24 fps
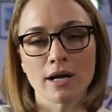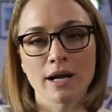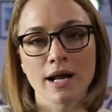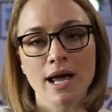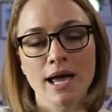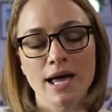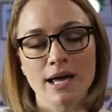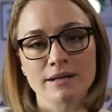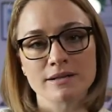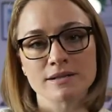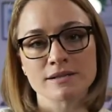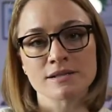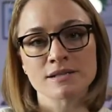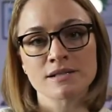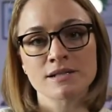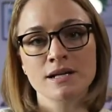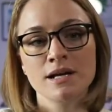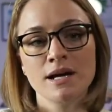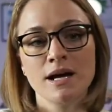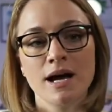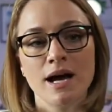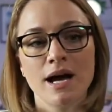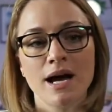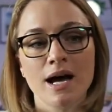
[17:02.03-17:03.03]
And
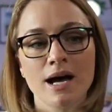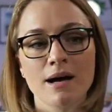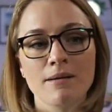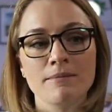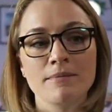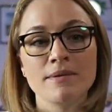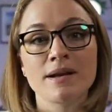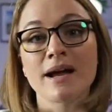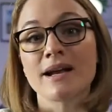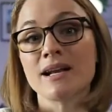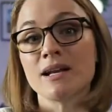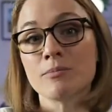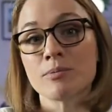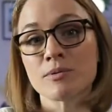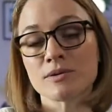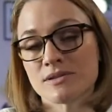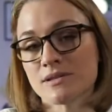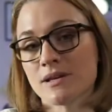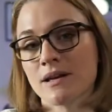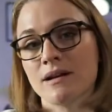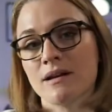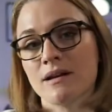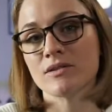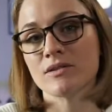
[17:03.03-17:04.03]

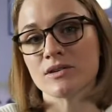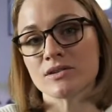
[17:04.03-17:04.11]
90%